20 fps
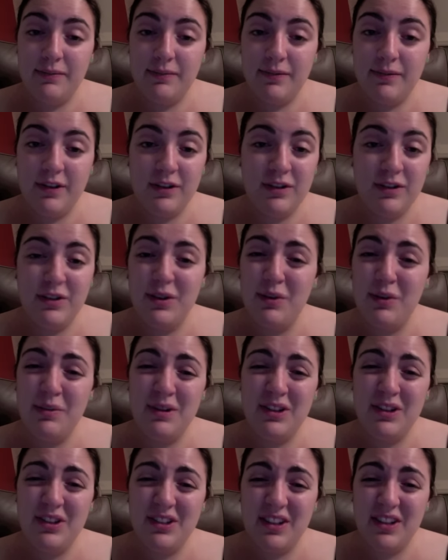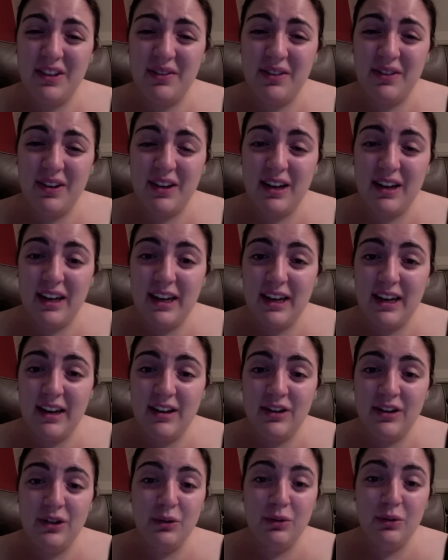there's so much stuff you need,
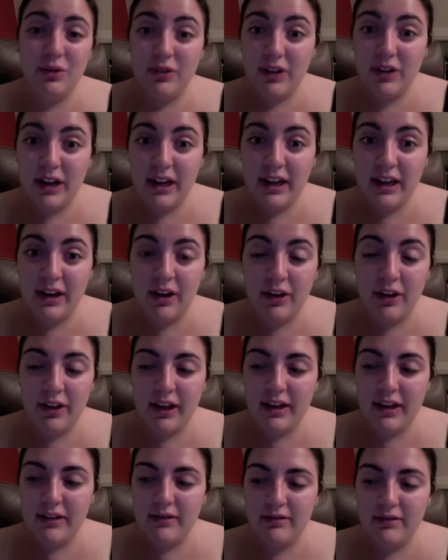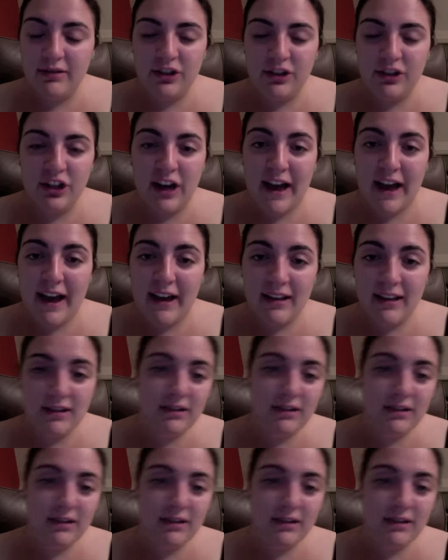jewelry, all that jazz,